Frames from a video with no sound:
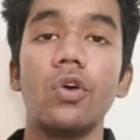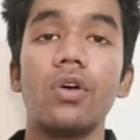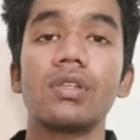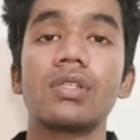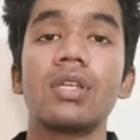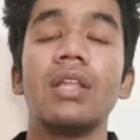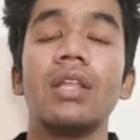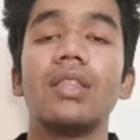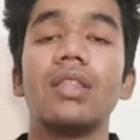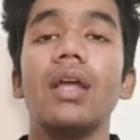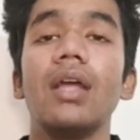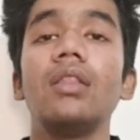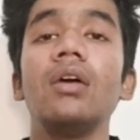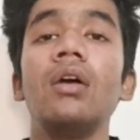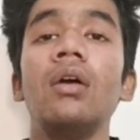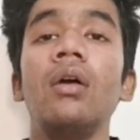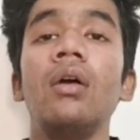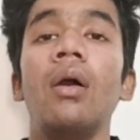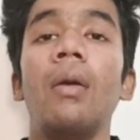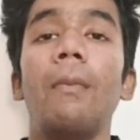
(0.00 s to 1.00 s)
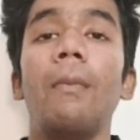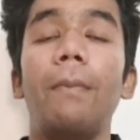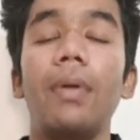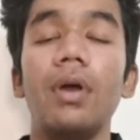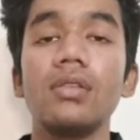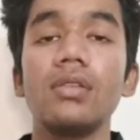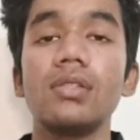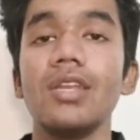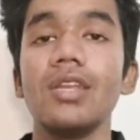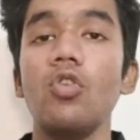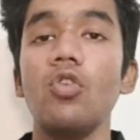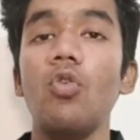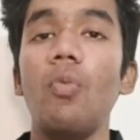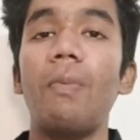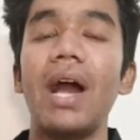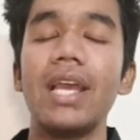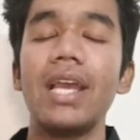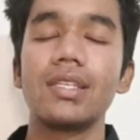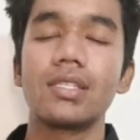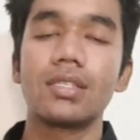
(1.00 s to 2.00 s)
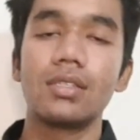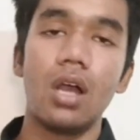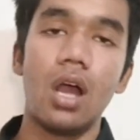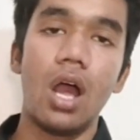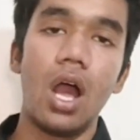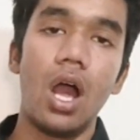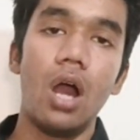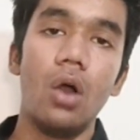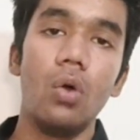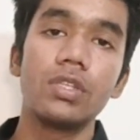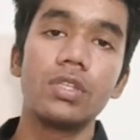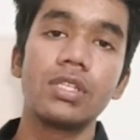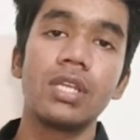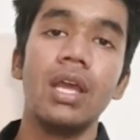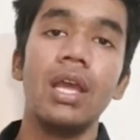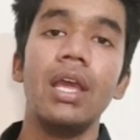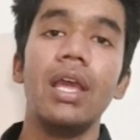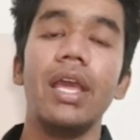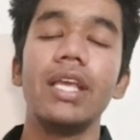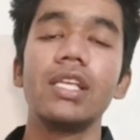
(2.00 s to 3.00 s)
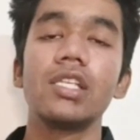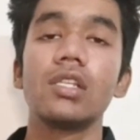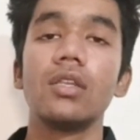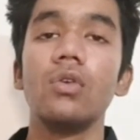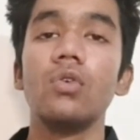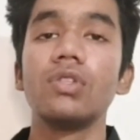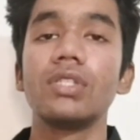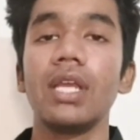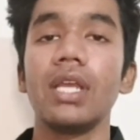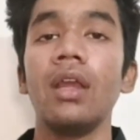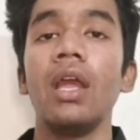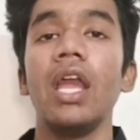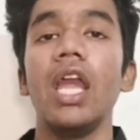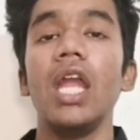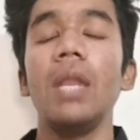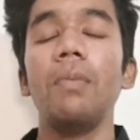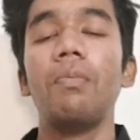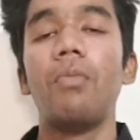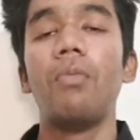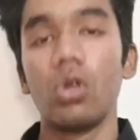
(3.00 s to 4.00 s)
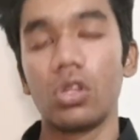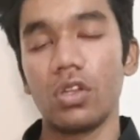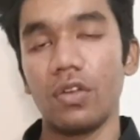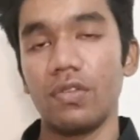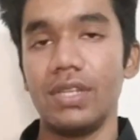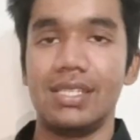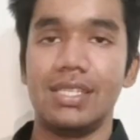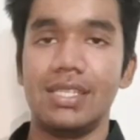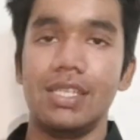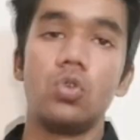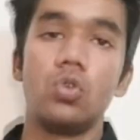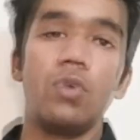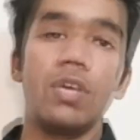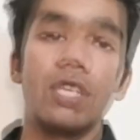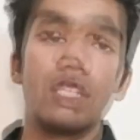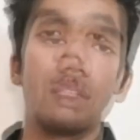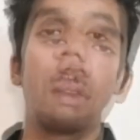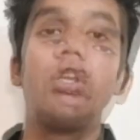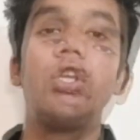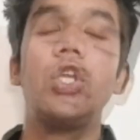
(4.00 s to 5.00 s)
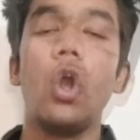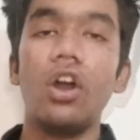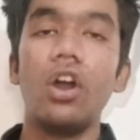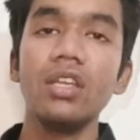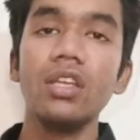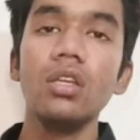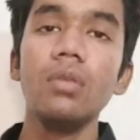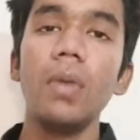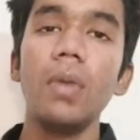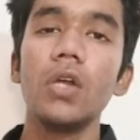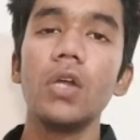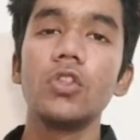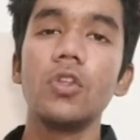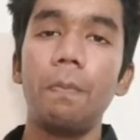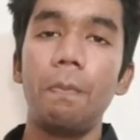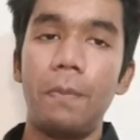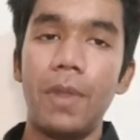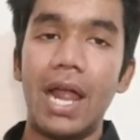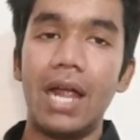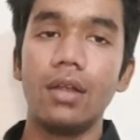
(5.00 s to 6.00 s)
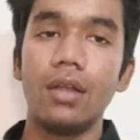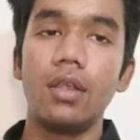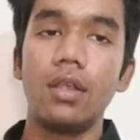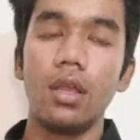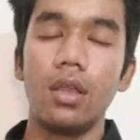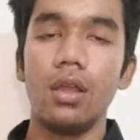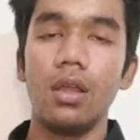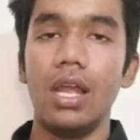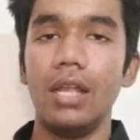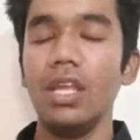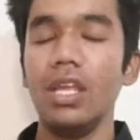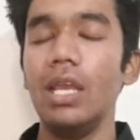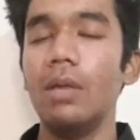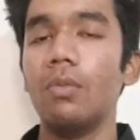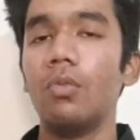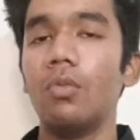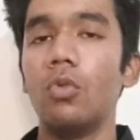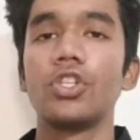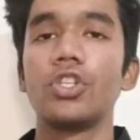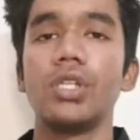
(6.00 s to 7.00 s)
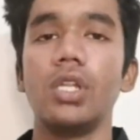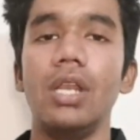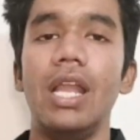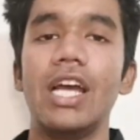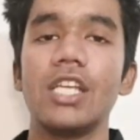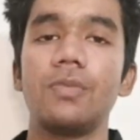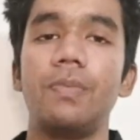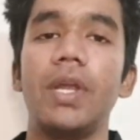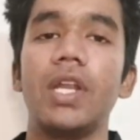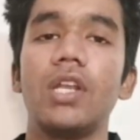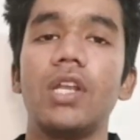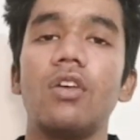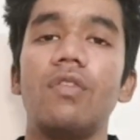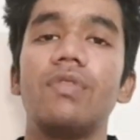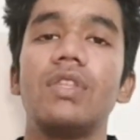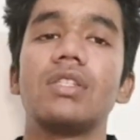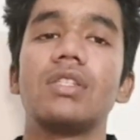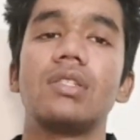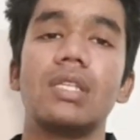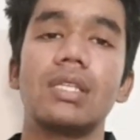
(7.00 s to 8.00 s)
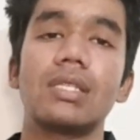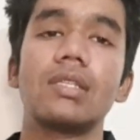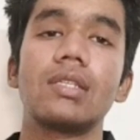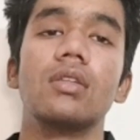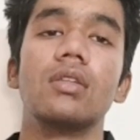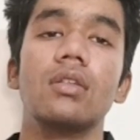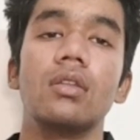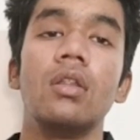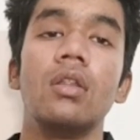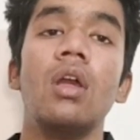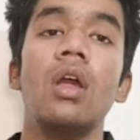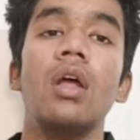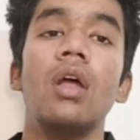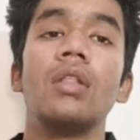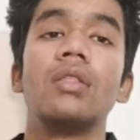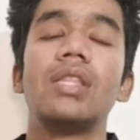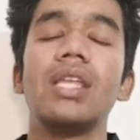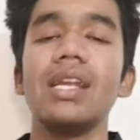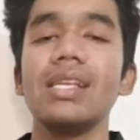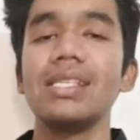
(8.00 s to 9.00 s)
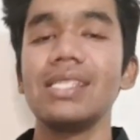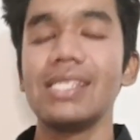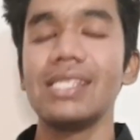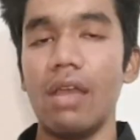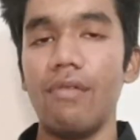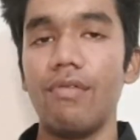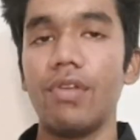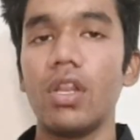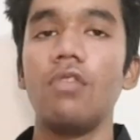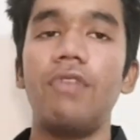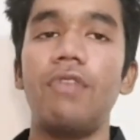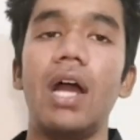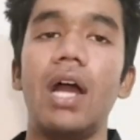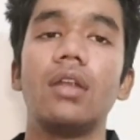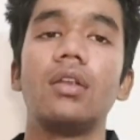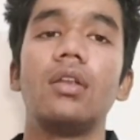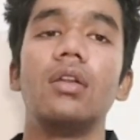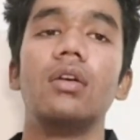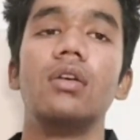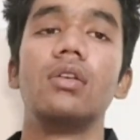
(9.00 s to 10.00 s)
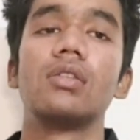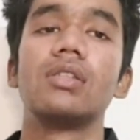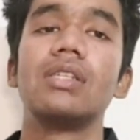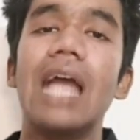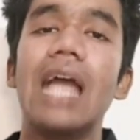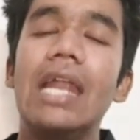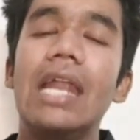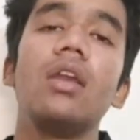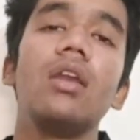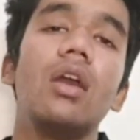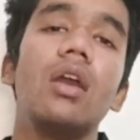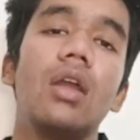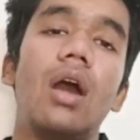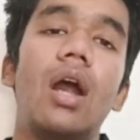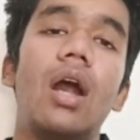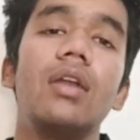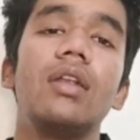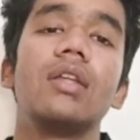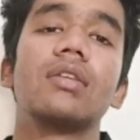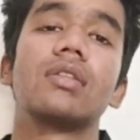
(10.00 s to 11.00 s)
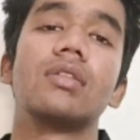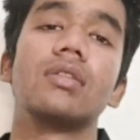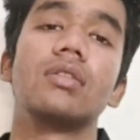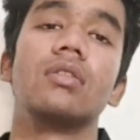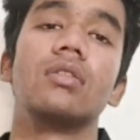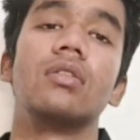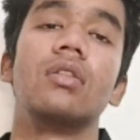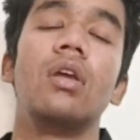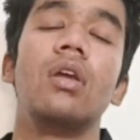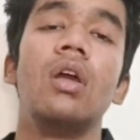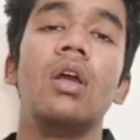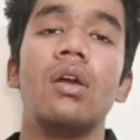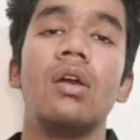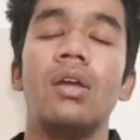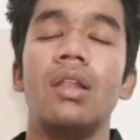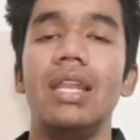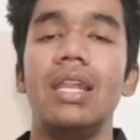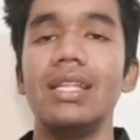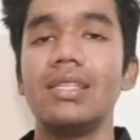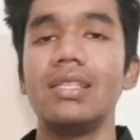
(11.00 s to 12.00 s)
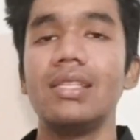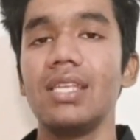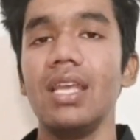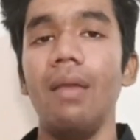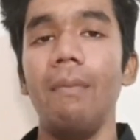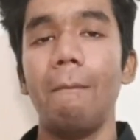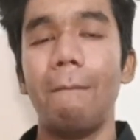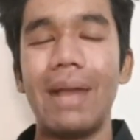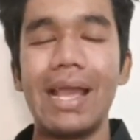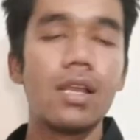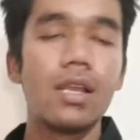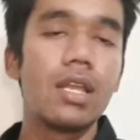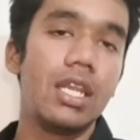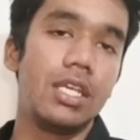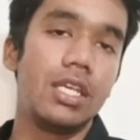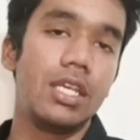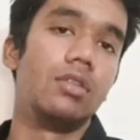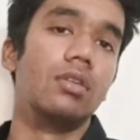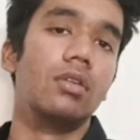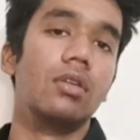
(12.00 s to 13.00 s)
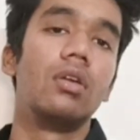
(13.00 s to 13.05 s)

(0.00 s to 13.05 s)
that the person who buys the house is losing in both of these situations. Talking about the practical and the emotional aspect of this decision, there are several factors guiding our decision. Let's say migration.